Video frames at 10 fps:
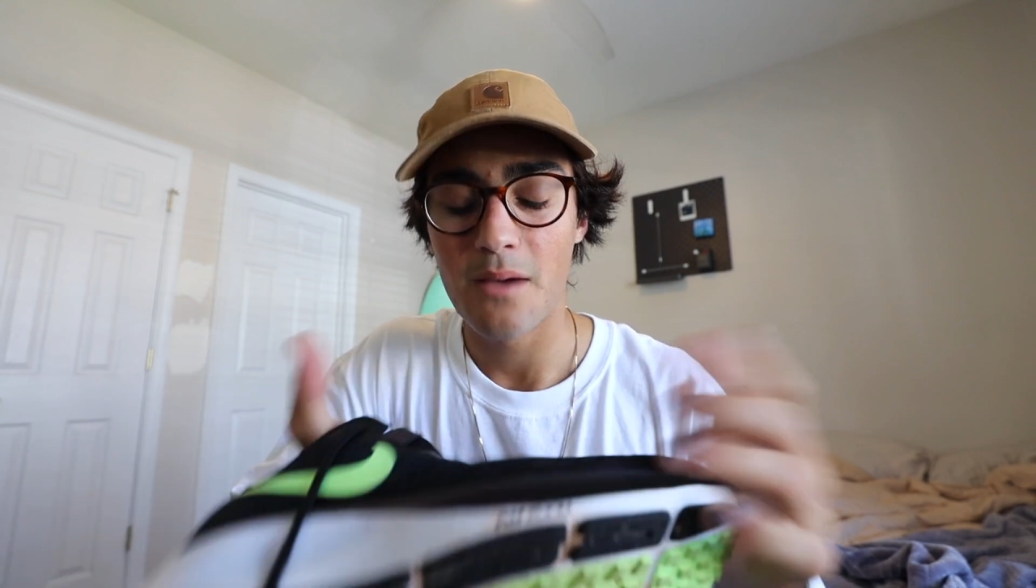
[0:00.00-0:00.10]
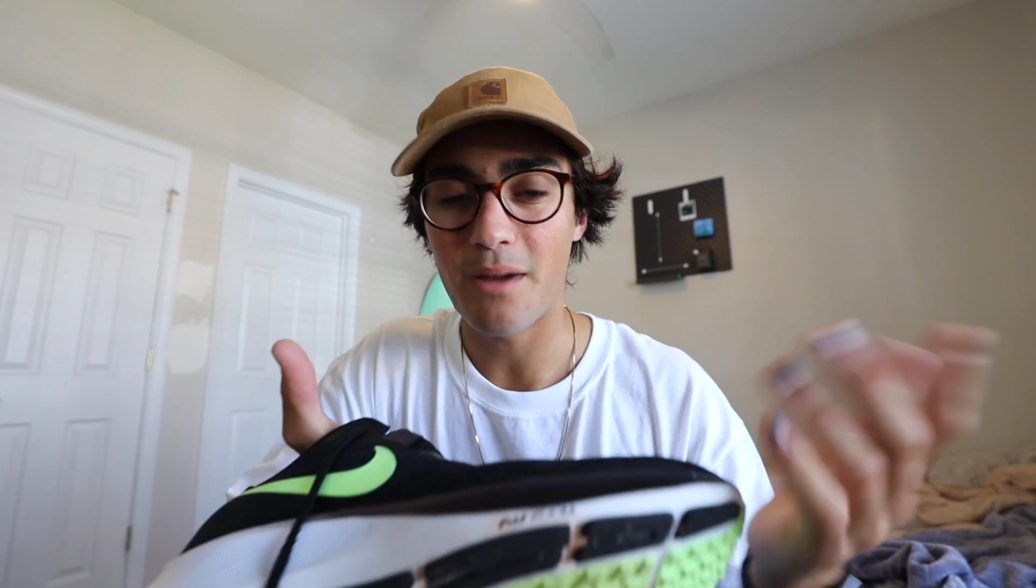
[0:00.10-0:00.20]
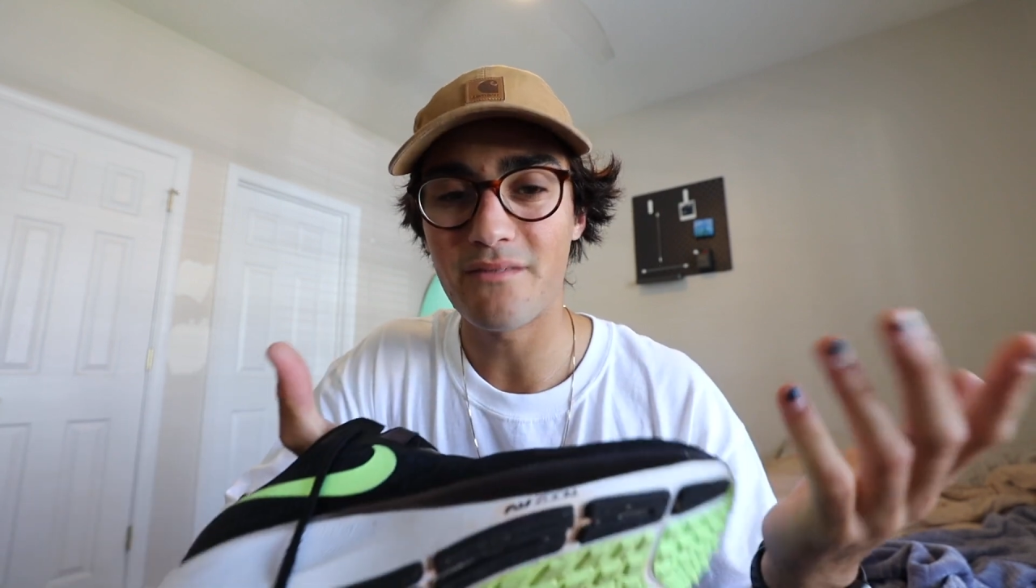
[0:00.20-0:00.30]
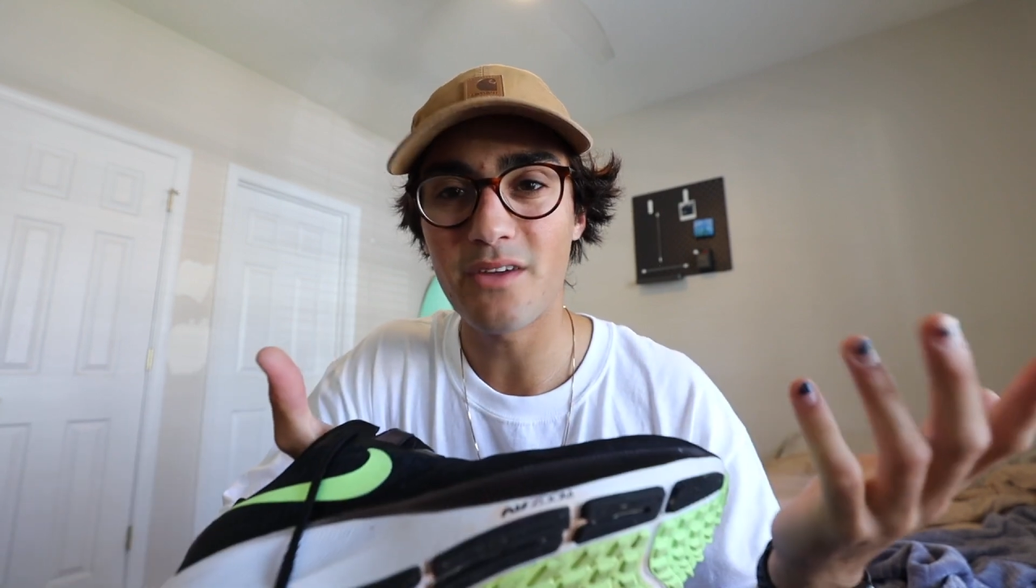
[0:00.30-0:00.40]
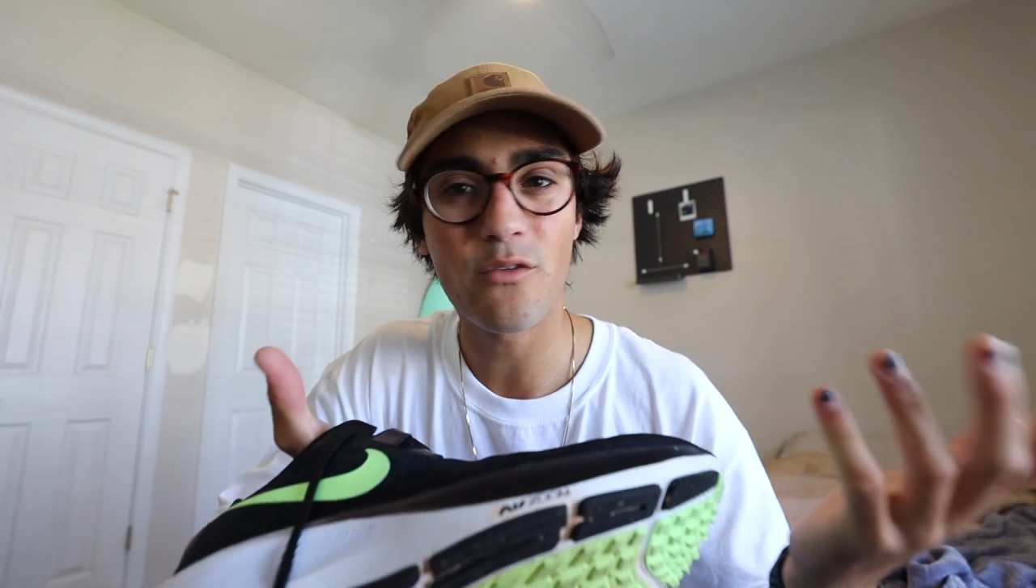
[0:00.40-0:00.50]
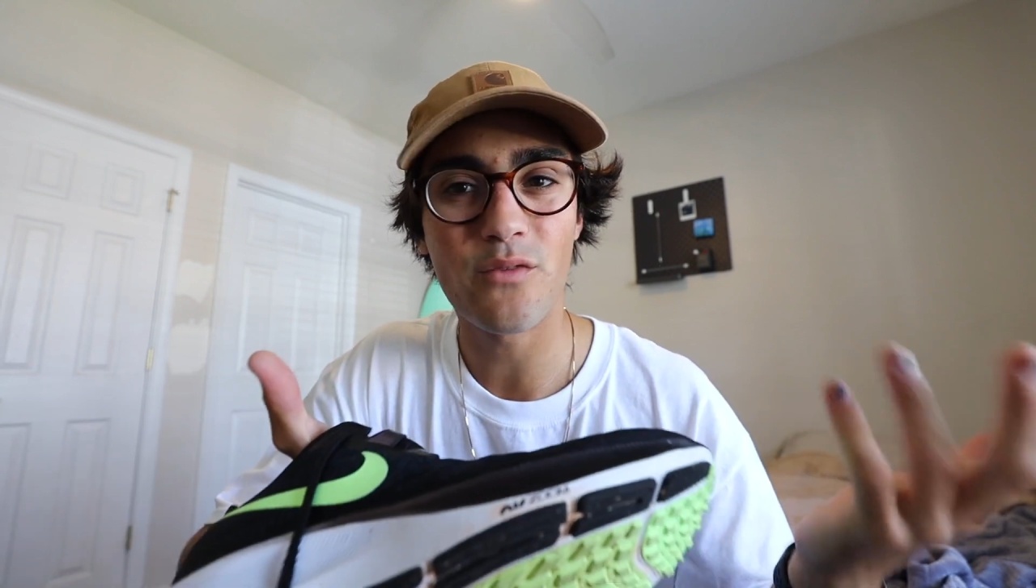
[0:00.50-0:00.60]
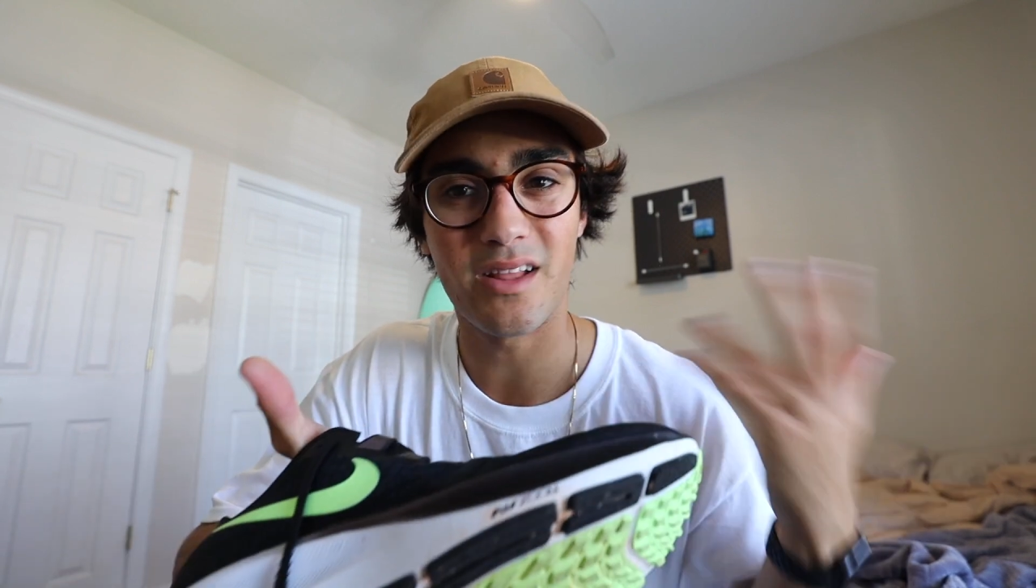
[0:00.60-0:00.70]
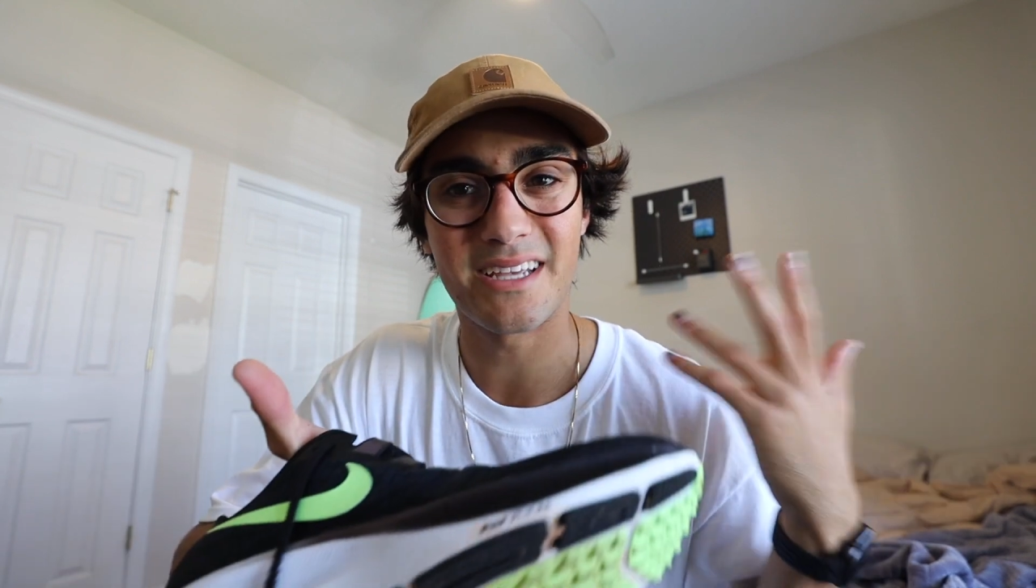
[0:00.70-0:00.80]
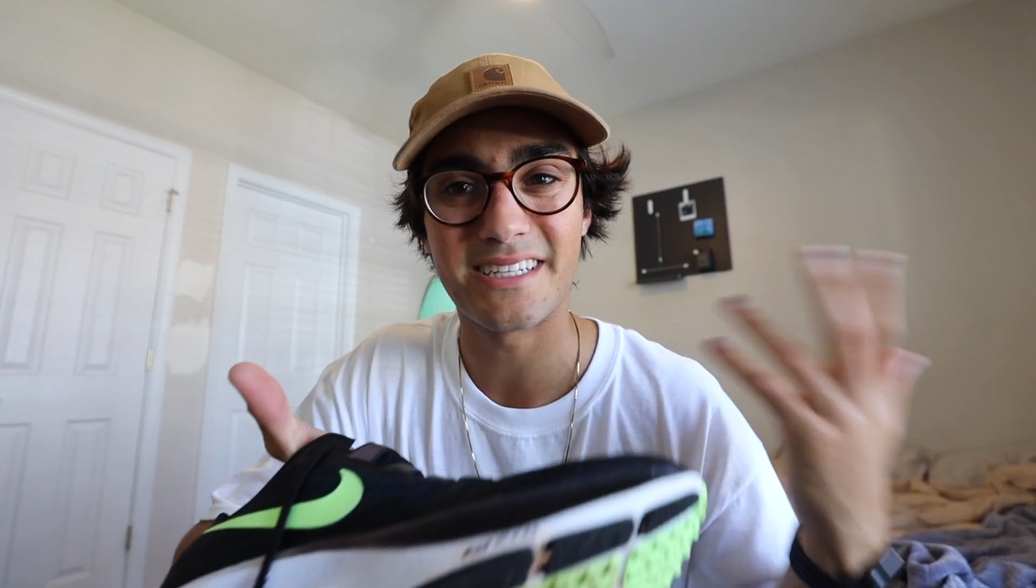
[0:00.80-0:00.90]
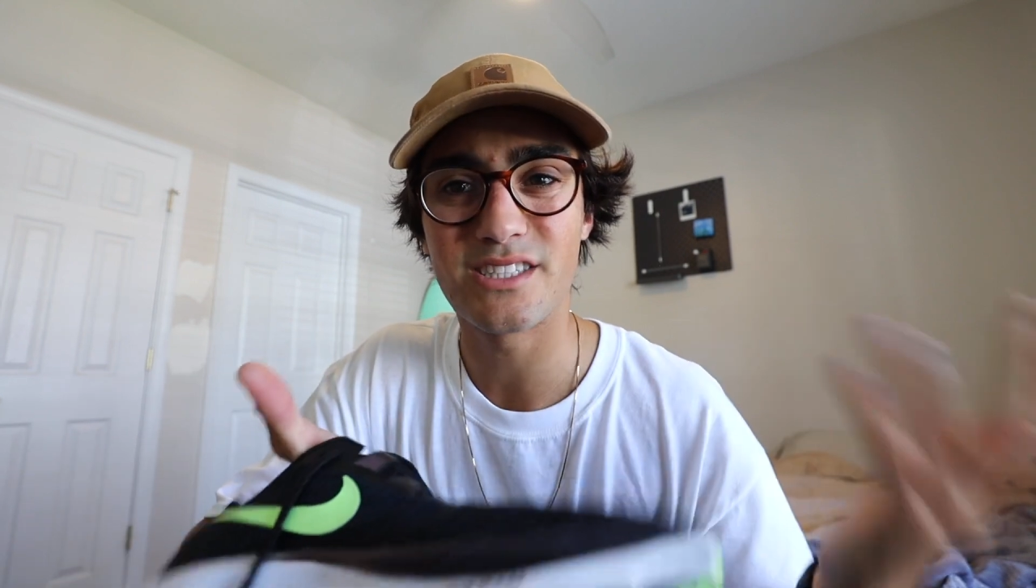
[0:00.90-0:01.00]
but I've never
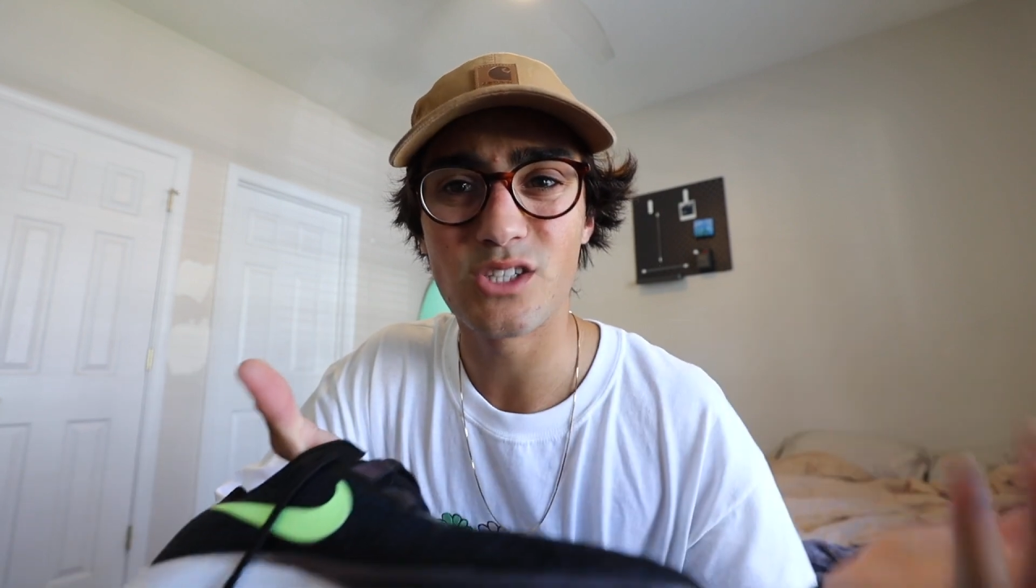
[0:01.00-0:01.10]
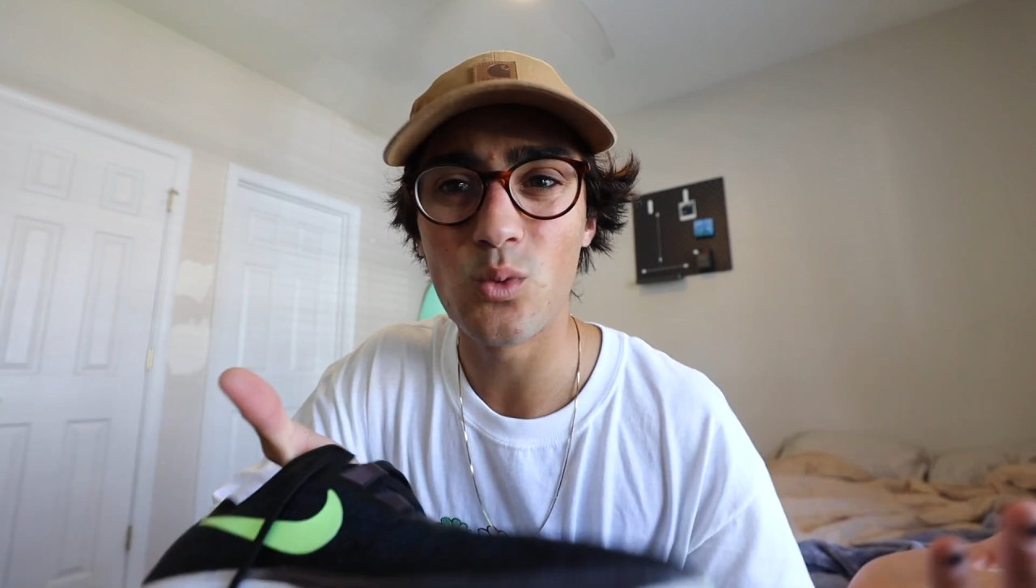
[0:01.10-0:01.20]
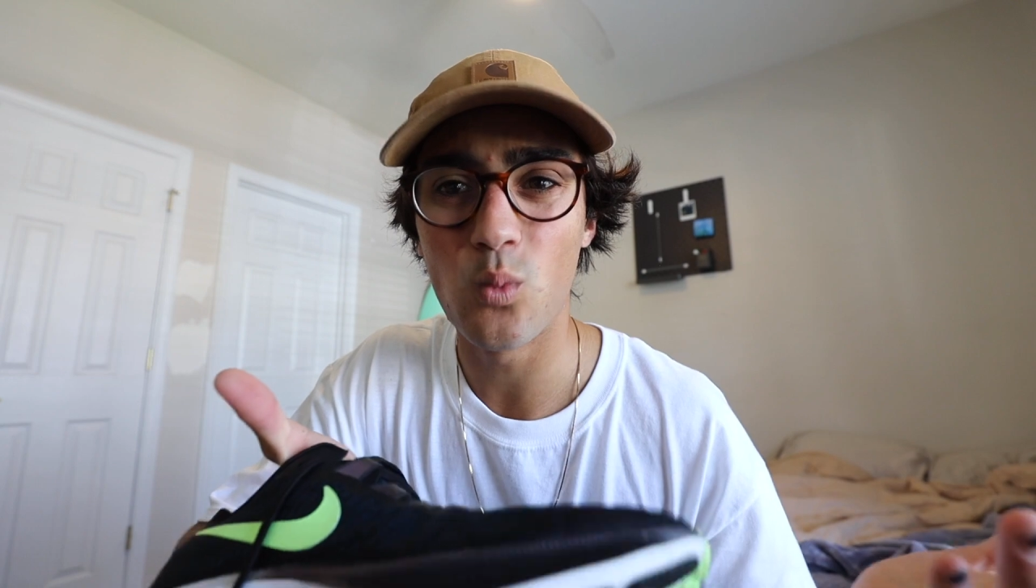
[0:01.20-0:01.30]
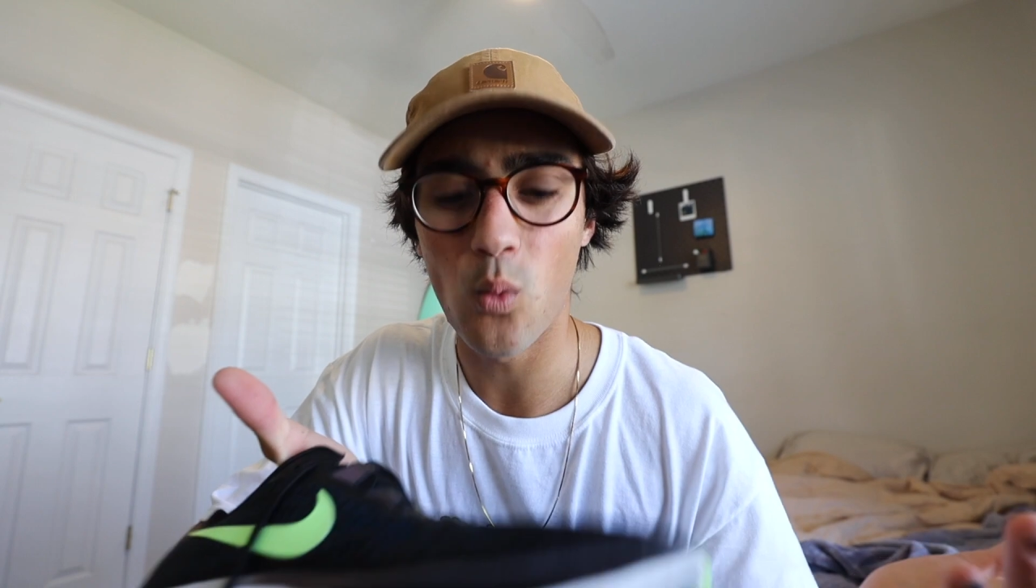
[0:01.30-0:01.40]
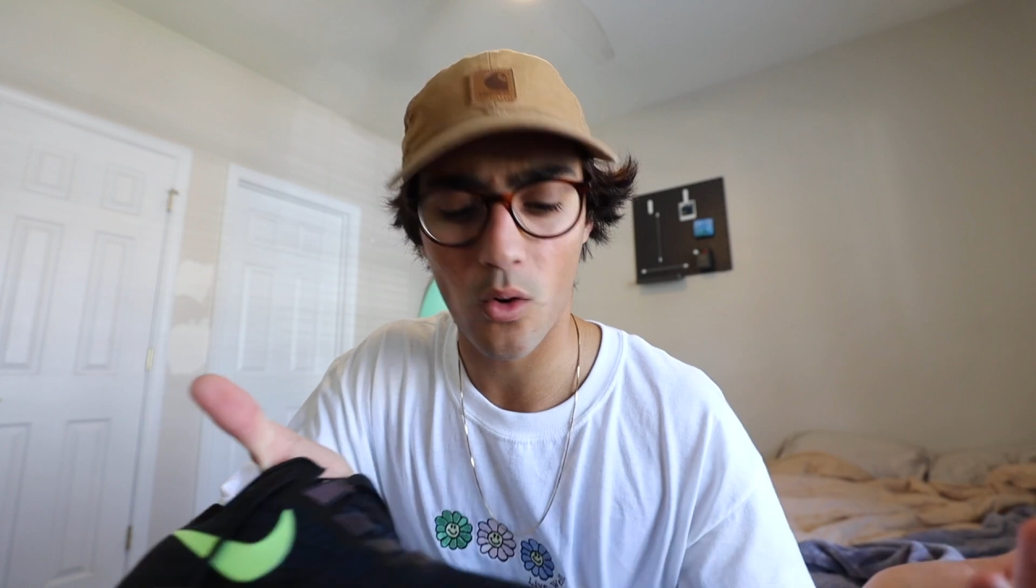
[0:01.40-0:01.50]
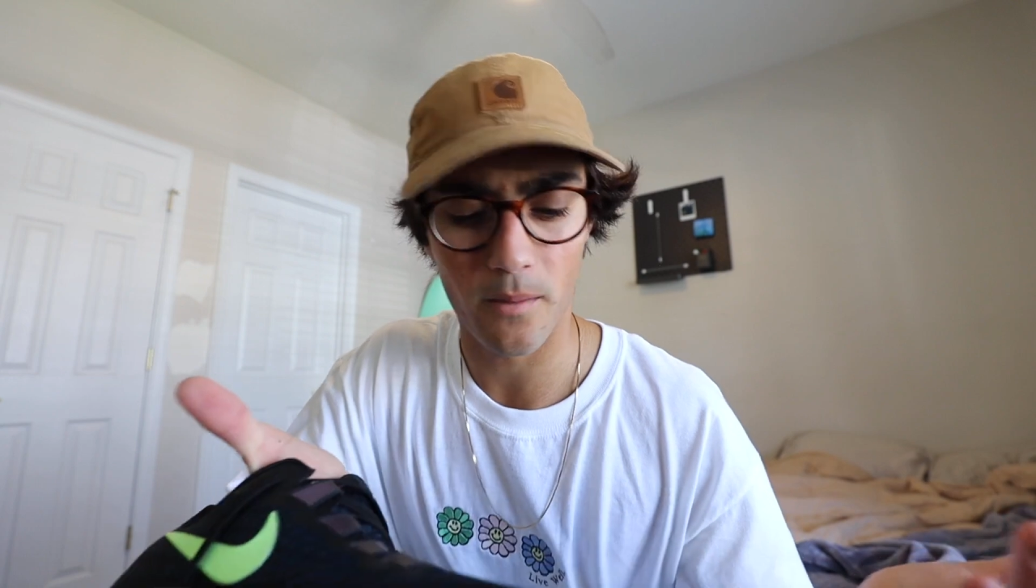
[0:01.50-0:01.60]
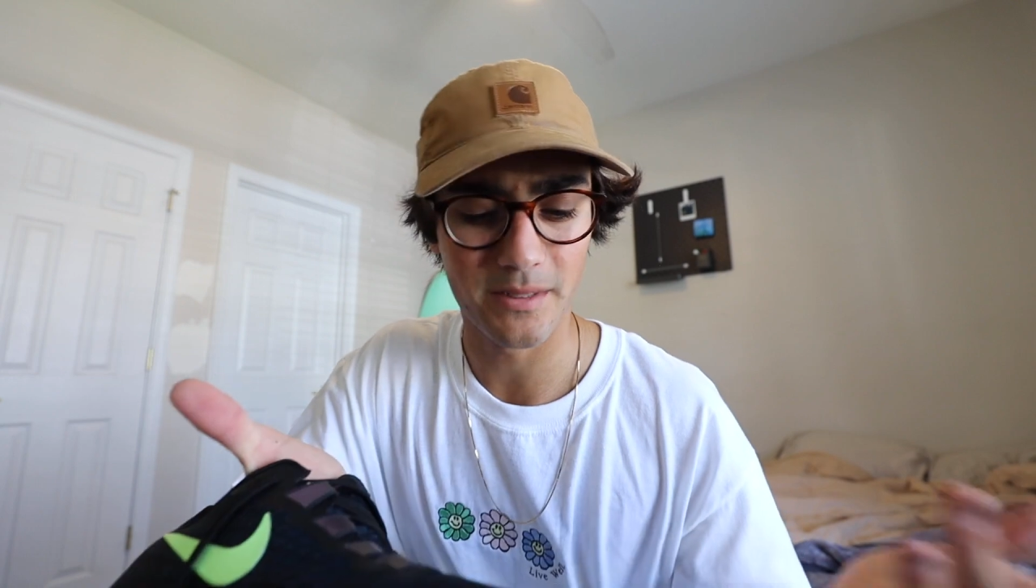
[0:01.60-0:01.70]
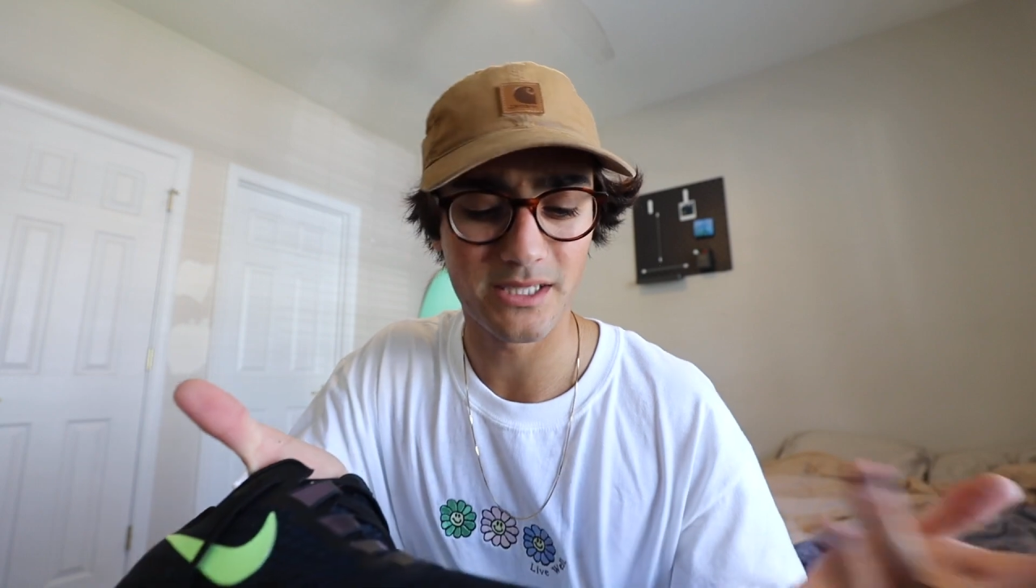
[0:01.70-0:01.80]
felt like it's too warm.